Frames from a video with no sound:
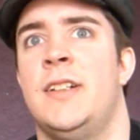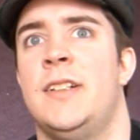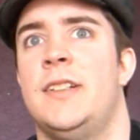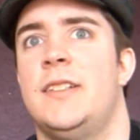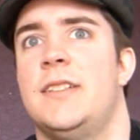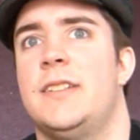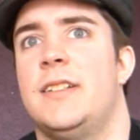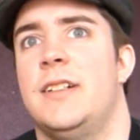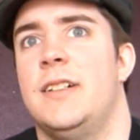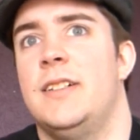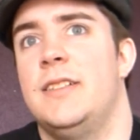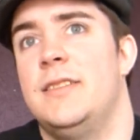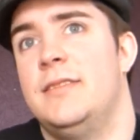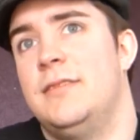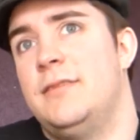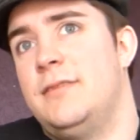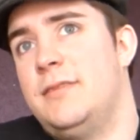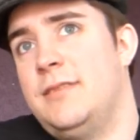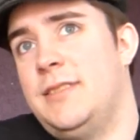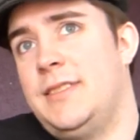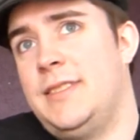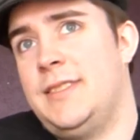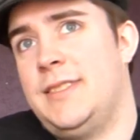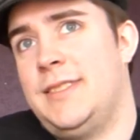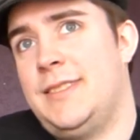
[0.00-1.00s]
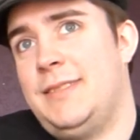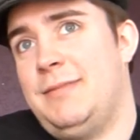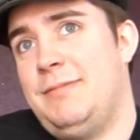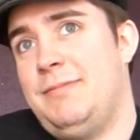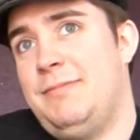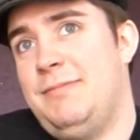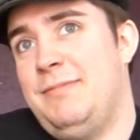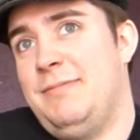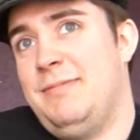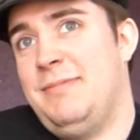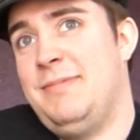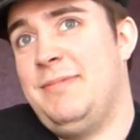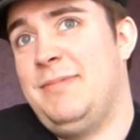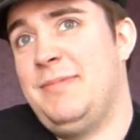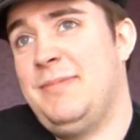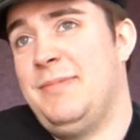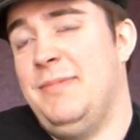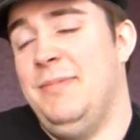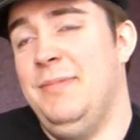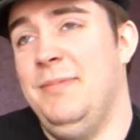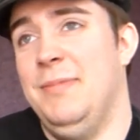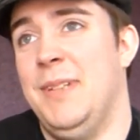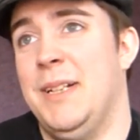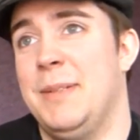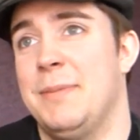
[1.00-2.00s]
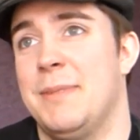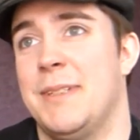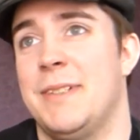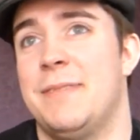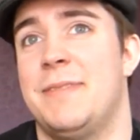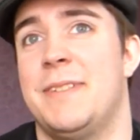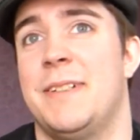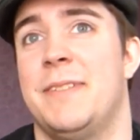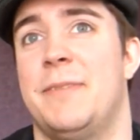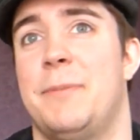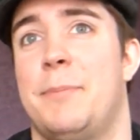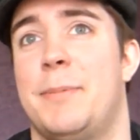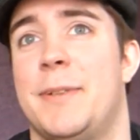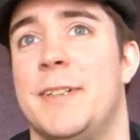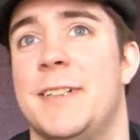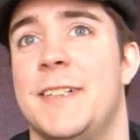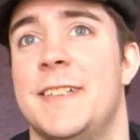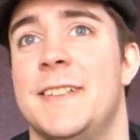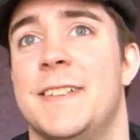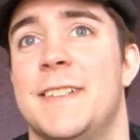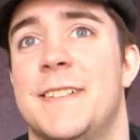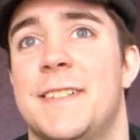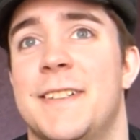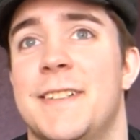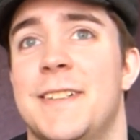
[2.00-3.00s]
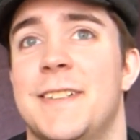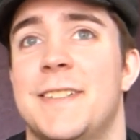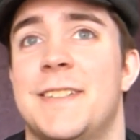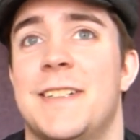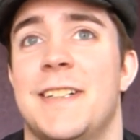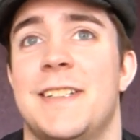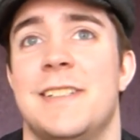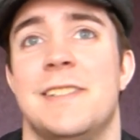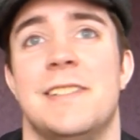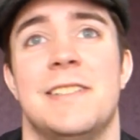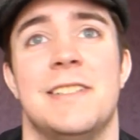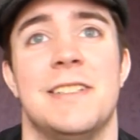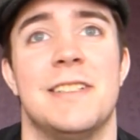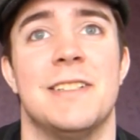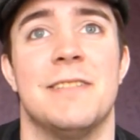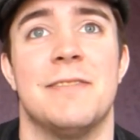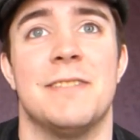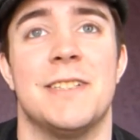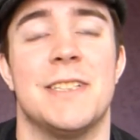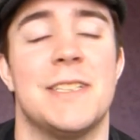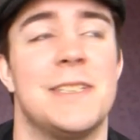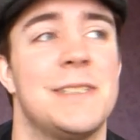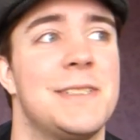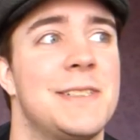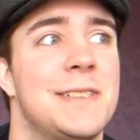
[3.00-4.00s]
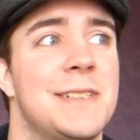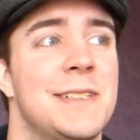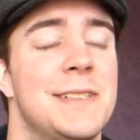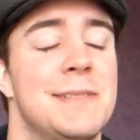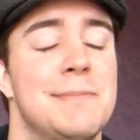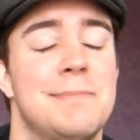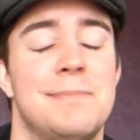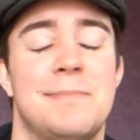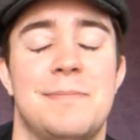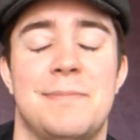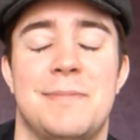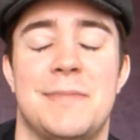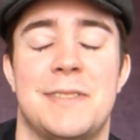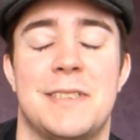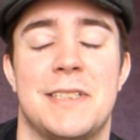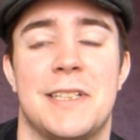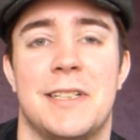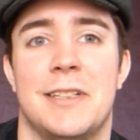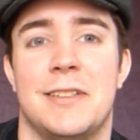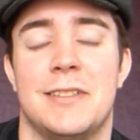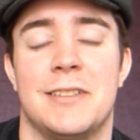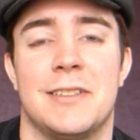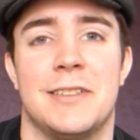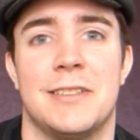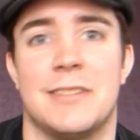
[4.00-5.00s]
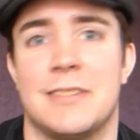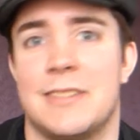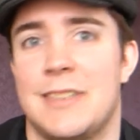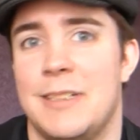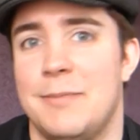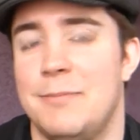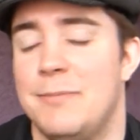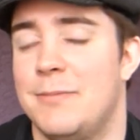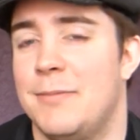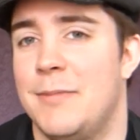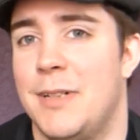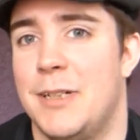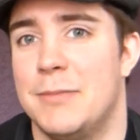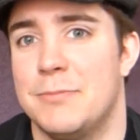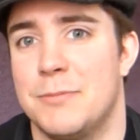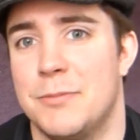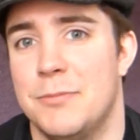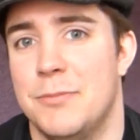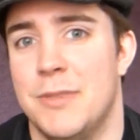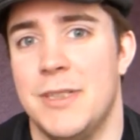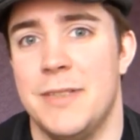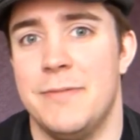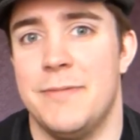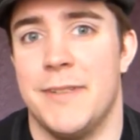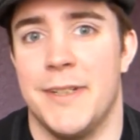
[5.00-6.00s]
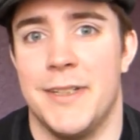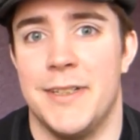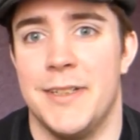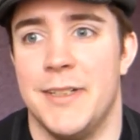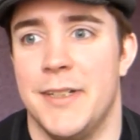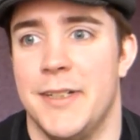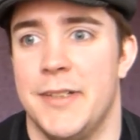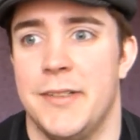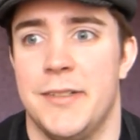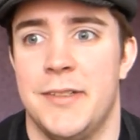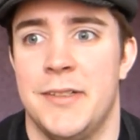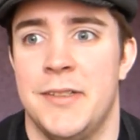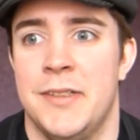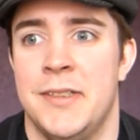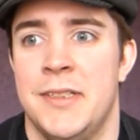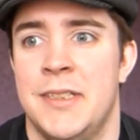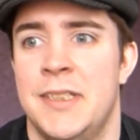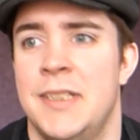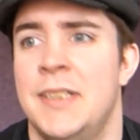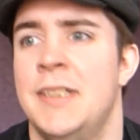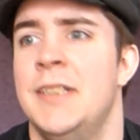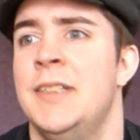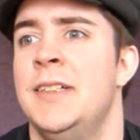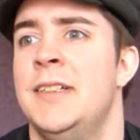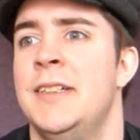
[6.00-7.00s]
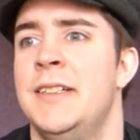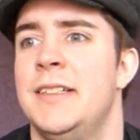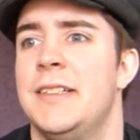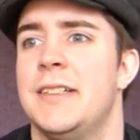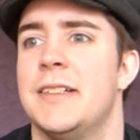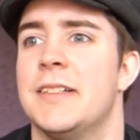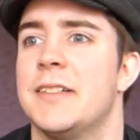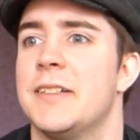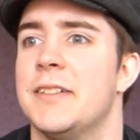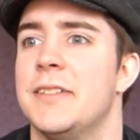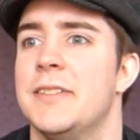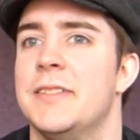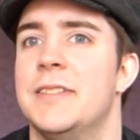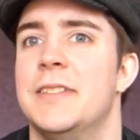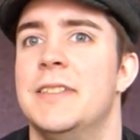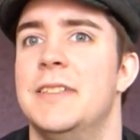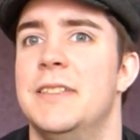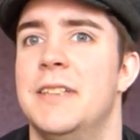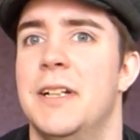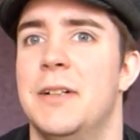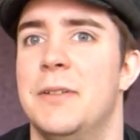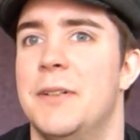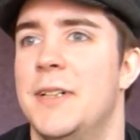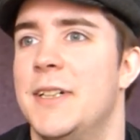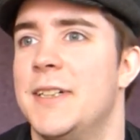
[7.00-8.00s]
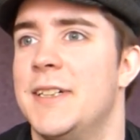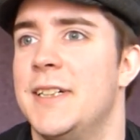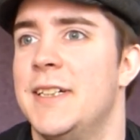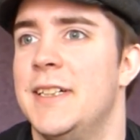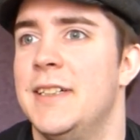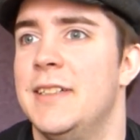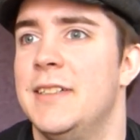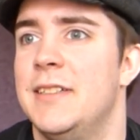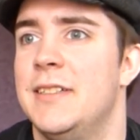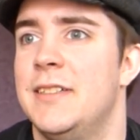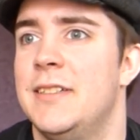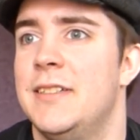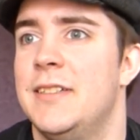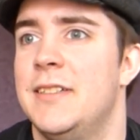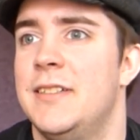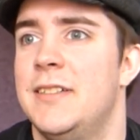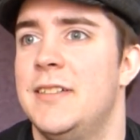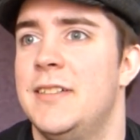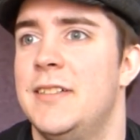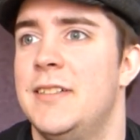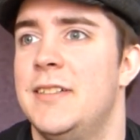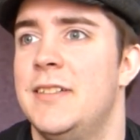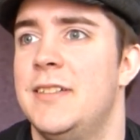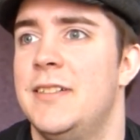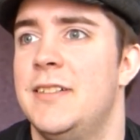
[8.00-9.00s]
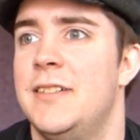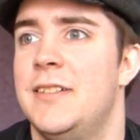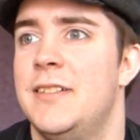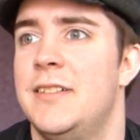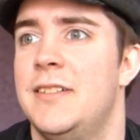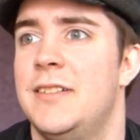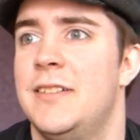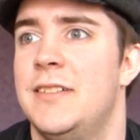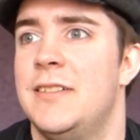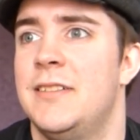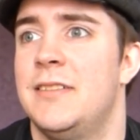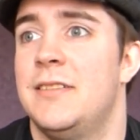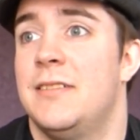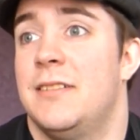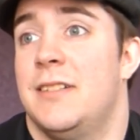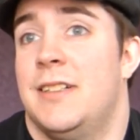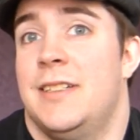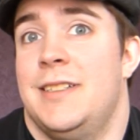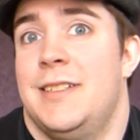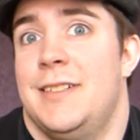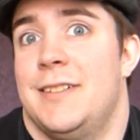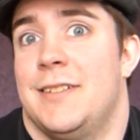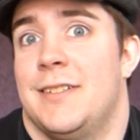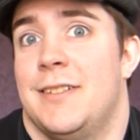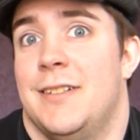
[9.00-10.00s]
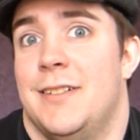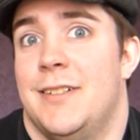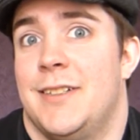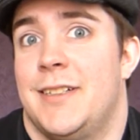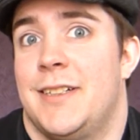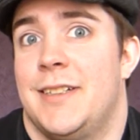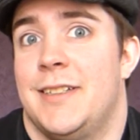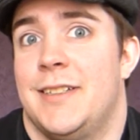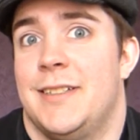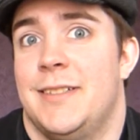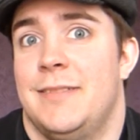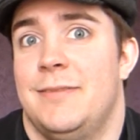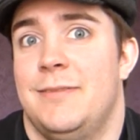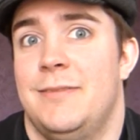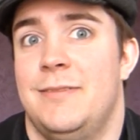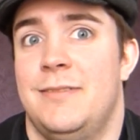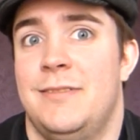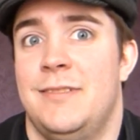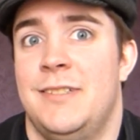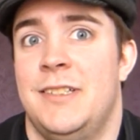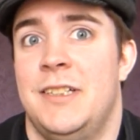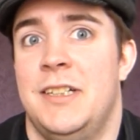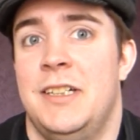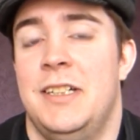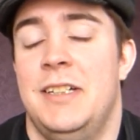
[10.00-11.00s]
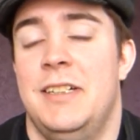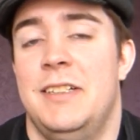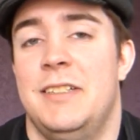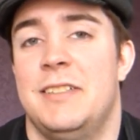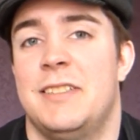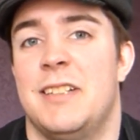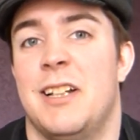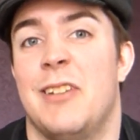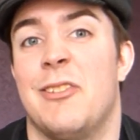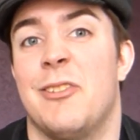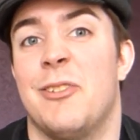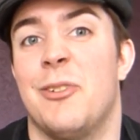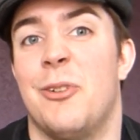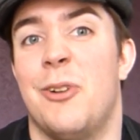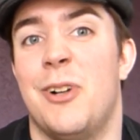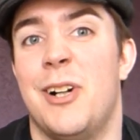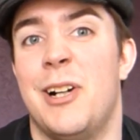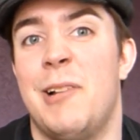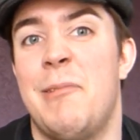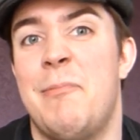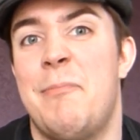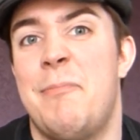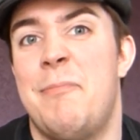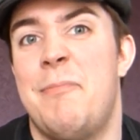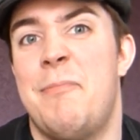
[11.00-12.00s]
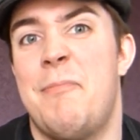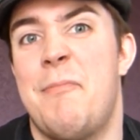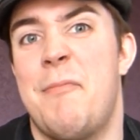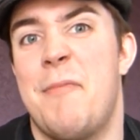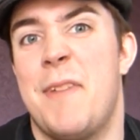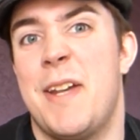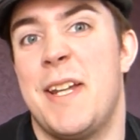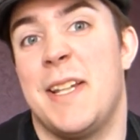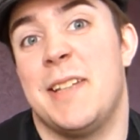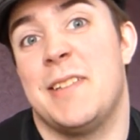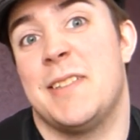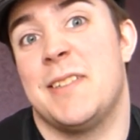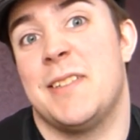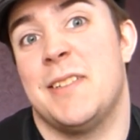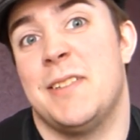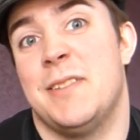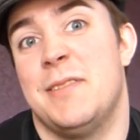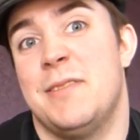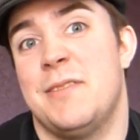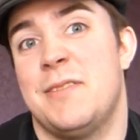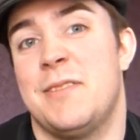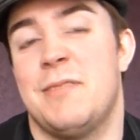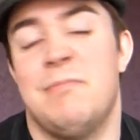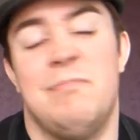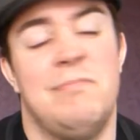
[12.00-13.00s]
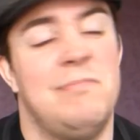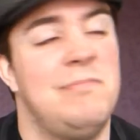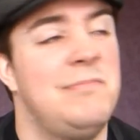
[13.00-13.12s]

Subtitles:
So, maybe if you put it in the search engine of YouTube, you're only going to come up in my videos. I've got no idea. I just like it. Sounds alright. It suits.